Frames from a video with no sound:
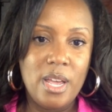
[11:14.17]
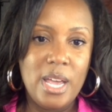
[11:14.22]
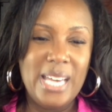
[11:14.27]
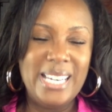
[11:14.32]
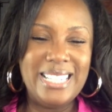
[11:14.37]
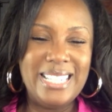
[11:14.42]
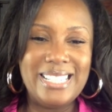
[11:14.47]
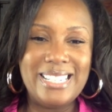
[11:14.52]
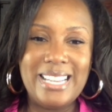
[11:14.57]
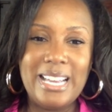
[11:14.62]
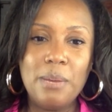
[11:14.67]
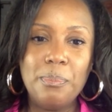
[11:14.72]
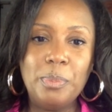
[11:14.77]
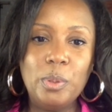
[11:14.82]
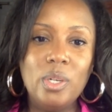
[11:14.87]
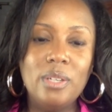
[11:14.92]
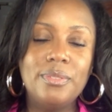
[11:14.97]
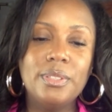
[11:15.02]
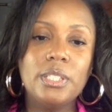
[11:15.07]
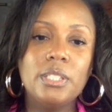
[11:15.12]
An
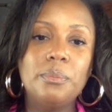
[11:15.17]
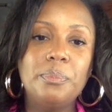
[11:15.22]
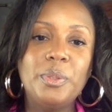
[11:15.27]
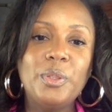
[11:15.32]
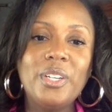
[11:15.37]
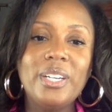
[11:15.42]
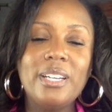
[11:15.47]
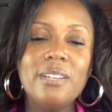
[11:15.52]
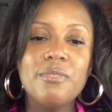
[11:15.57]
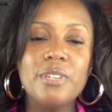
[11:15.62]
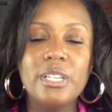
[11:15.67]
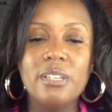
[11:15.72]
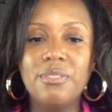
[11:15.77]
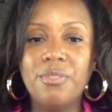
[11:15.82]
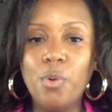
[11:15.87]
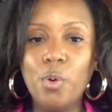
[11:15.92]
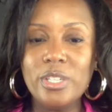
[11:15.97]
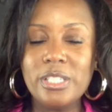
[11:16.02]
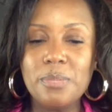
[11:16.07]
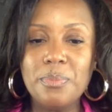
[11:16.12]
example of a community
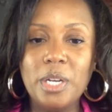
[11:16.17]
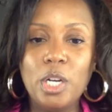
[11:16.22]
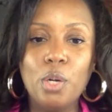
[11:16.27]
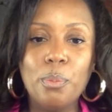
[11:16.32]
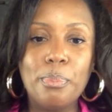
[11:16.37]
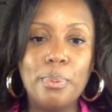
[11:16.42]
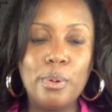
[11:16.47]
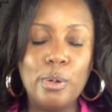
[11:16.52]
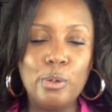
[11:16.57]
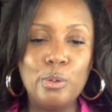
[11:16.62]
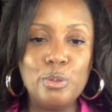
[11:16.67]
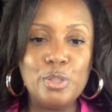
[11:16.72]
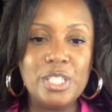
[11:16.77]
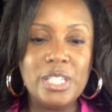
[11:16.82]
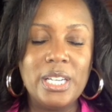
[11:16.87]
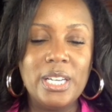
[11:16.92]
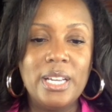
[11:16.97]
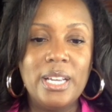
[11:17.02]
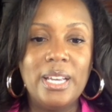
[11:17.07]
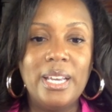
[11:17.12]
reinforcement
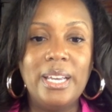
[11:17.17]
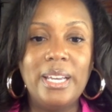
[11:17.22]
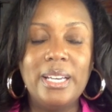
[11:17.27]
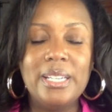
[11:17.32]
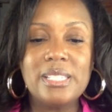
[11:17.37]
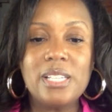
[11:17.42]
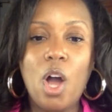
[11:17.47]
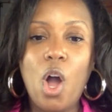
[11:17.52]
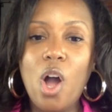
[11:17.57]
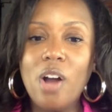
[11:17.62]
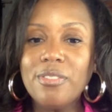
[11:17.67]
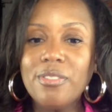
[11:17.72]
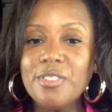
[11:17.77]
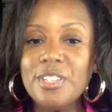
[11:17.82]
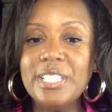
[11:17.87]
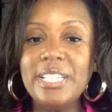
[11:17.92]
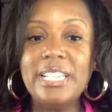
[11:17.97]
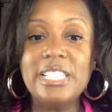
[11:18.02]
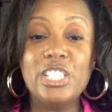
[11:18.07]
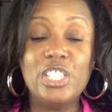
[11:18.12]
approach is
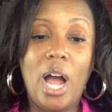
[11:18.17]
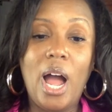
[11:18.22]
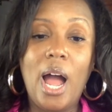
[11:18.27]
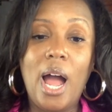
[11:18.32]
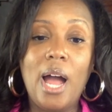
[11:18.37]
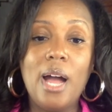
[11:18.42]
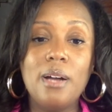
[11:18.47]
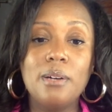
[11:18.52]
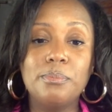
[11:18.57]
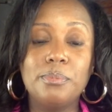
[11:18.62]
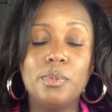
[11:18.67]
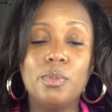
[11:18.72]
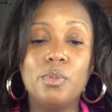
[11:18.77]
offering a job